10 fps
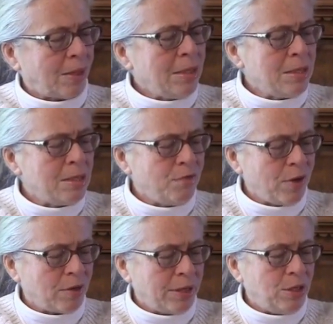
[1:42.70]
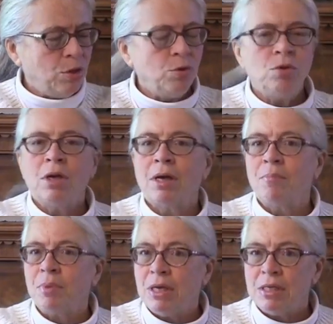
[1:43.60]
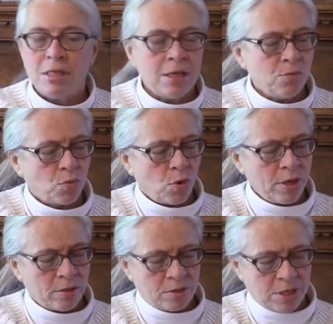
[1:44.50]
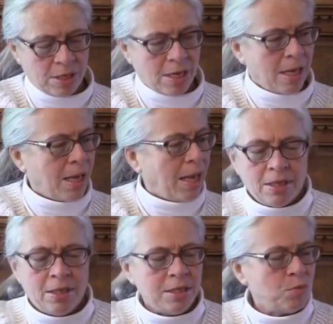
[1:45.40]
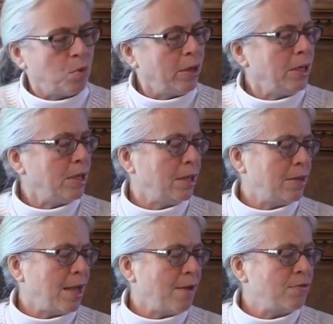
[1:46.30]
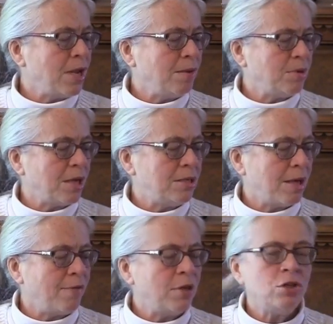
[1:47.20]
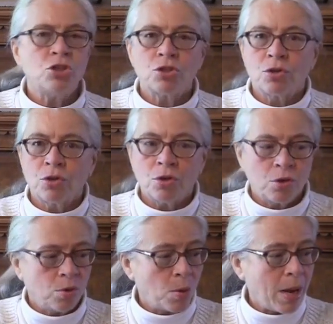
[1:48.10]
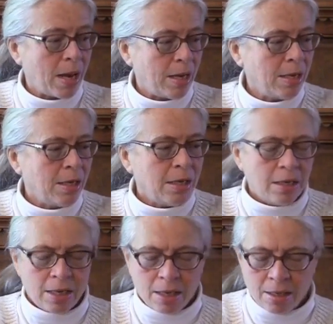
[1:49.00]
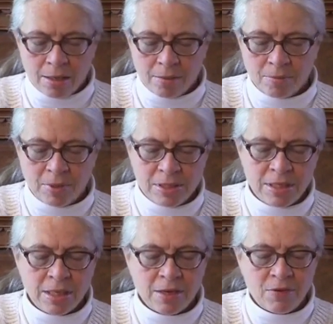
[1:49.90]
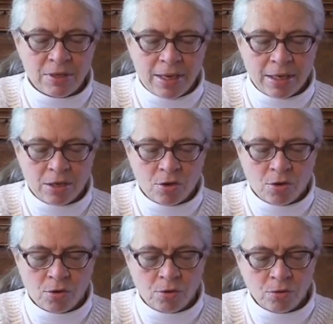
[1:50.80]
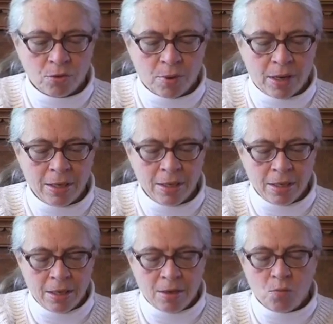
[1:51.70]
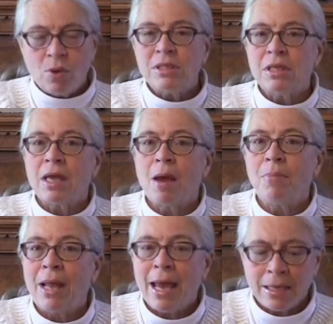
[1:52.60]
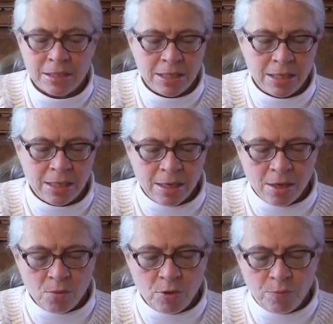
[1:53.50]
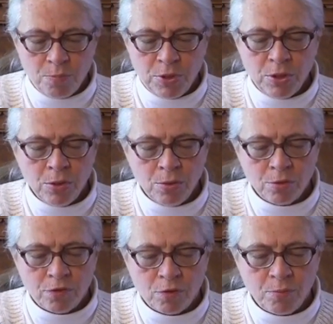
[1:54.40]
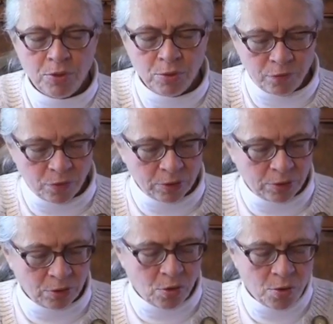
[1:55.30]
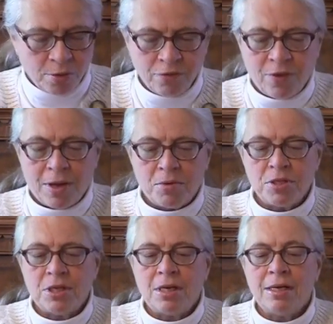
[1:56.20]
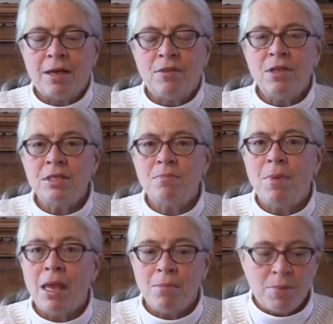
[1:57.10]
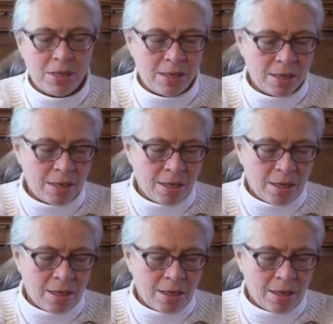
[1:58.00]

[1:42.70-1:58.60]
this is a fairly new company, Tea Royalty. This one, they have named a Devonshire Grey. Let's think of it like an Earl Grey. Once again, a black tea with beautiful, beautiful little cornflowers in it. Now this may be